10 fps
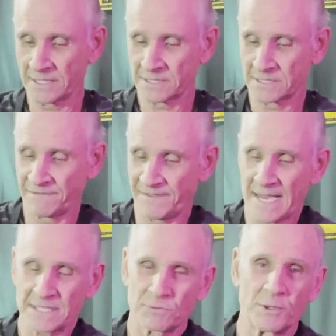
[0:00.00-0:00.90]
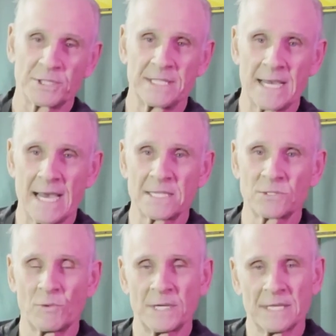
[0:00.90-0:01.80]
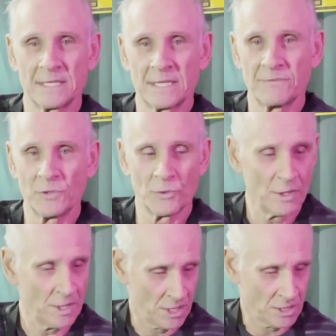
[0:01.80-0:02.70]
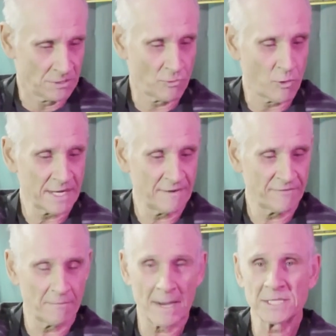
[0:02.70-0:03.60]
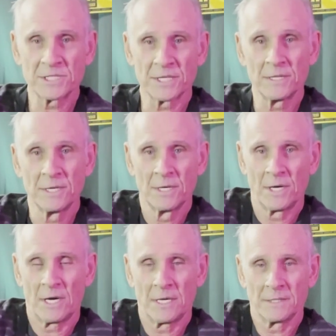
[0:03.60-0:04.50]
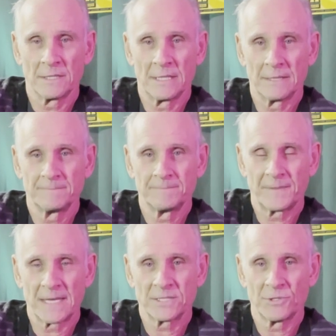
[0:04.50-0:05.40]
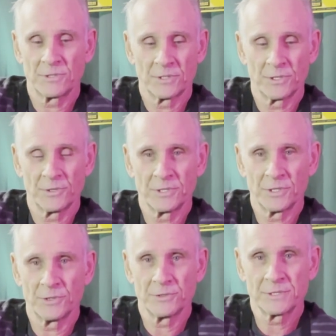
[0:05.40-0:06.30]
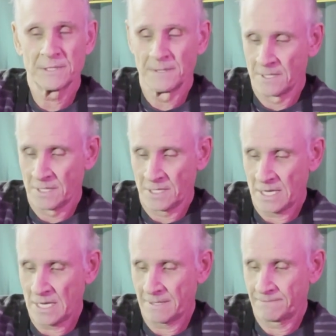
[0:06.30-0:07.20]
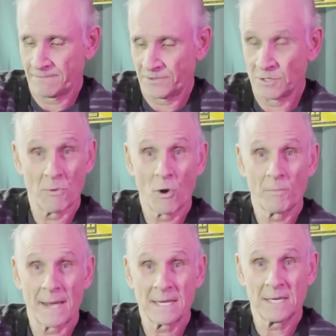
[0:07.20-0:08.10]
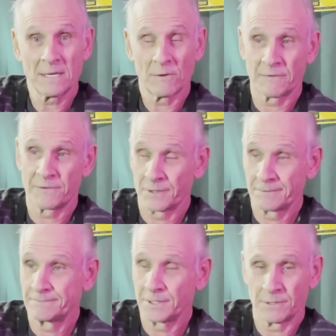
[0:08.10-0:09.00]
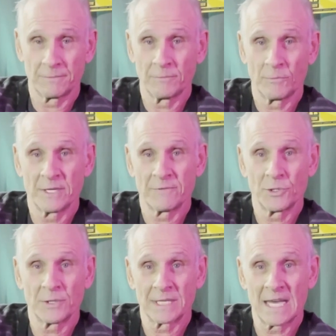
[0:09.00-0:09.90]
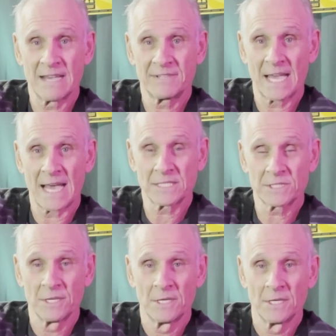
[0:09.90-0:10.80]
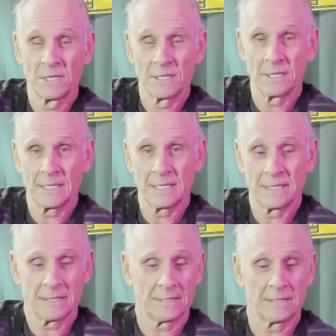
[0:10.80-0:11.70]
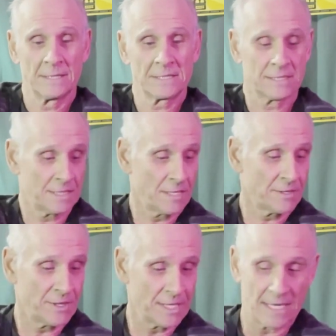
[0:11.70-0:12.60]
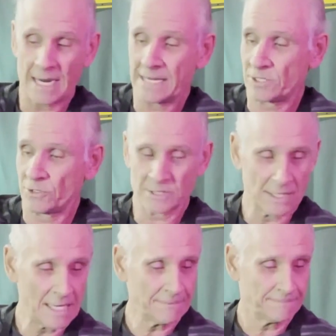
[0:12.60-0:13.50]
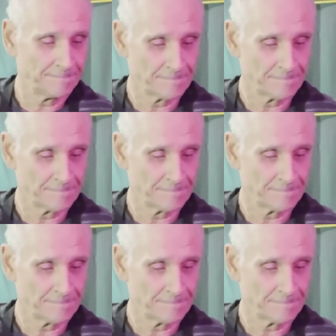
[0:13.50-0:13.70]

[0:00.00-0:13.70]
This is a fast one today. I just wanted to give you some quick information things you can do and use for your mold making, or for whenever you're doing a life cast. This is another thing that I like to use a lot.